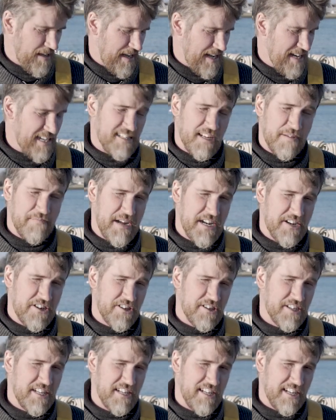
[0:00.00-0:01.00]
And as I
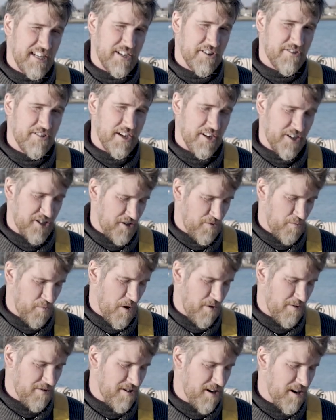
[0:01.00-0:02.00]
mentioned in the introduction,
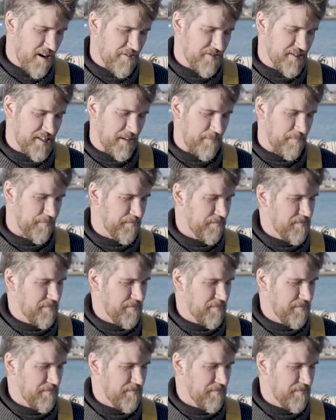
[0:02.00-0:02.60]
what we're after